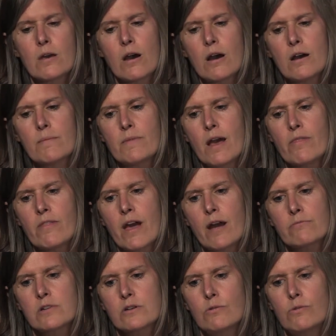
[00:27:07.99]
Um, and
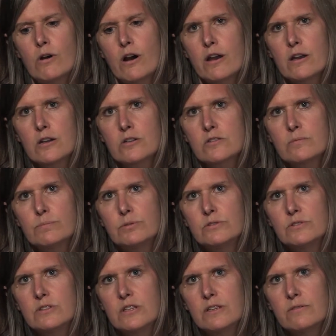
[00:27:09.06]
that requires
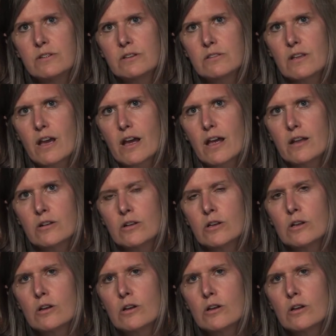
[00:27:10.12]
believing that